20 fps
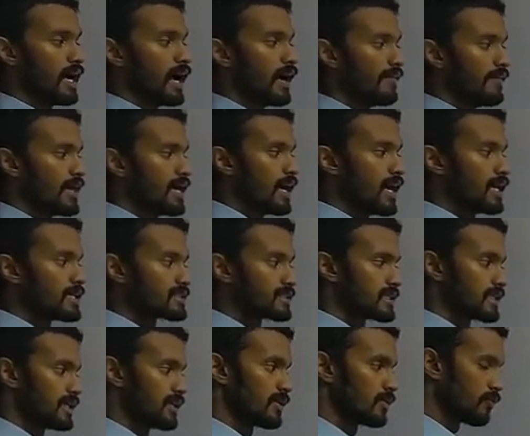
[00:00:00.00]
They are
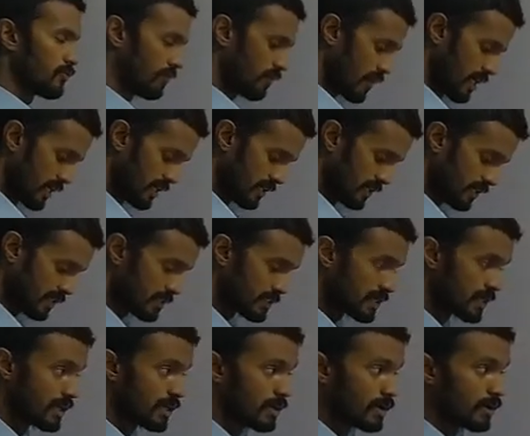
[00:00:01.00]
asking to find the
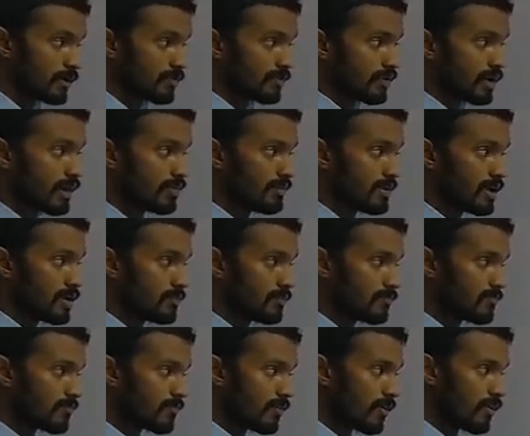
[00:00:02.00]
center of gravity
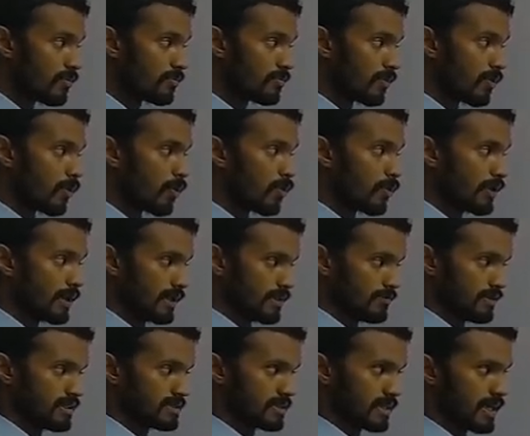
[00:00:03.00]
from OA.
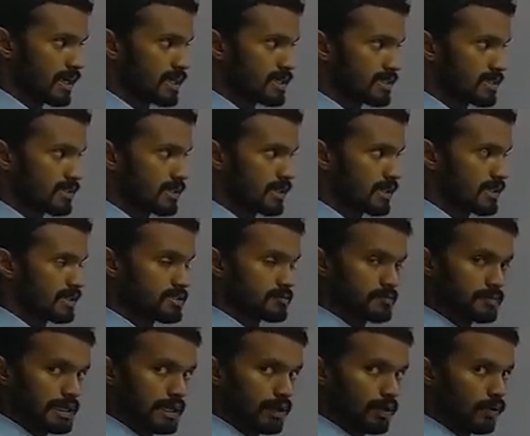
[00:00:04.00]
Means they are asking that it is
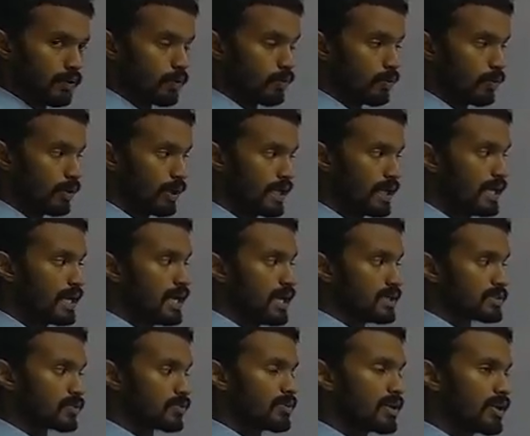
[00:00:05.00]
below OA.
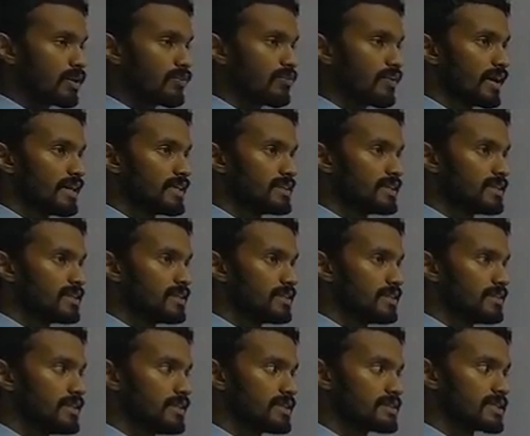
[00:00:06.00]
So we have to find
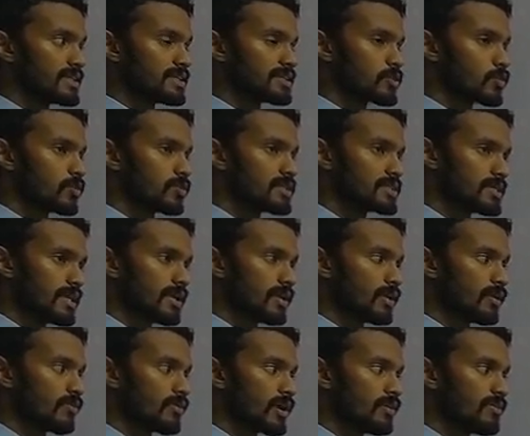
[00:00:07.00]
the distance to the
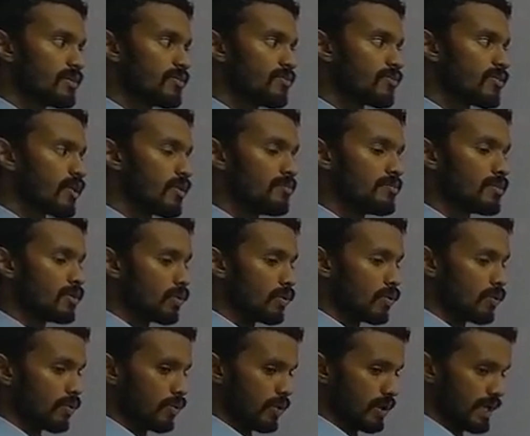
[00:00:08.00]
center of gravity from
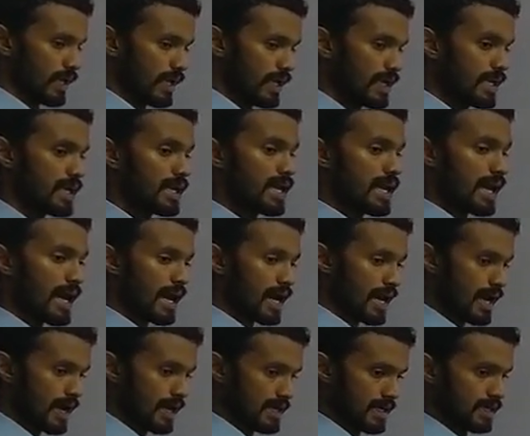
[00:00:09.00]
OA,
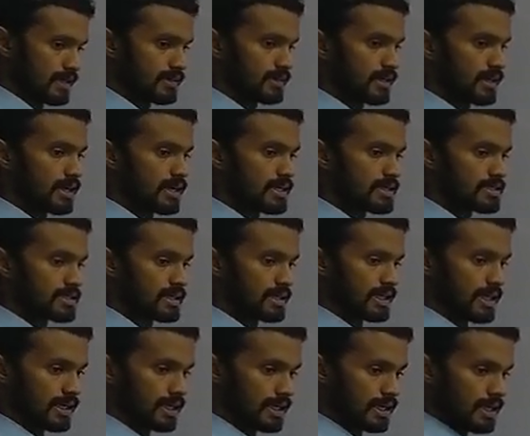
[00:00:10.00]
and they are
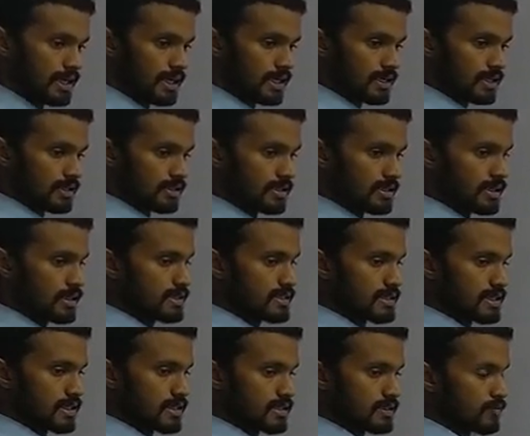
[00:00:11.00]
asking the
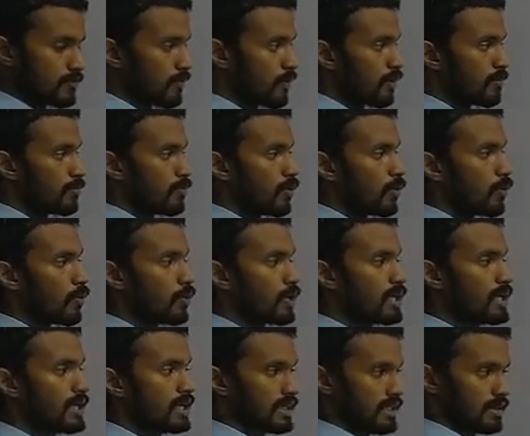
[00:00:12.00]
distance from
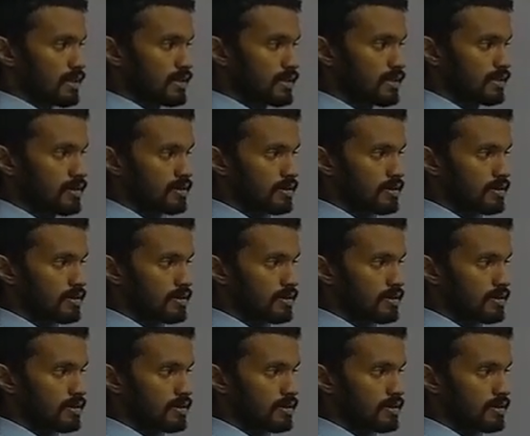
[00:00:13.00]
OD.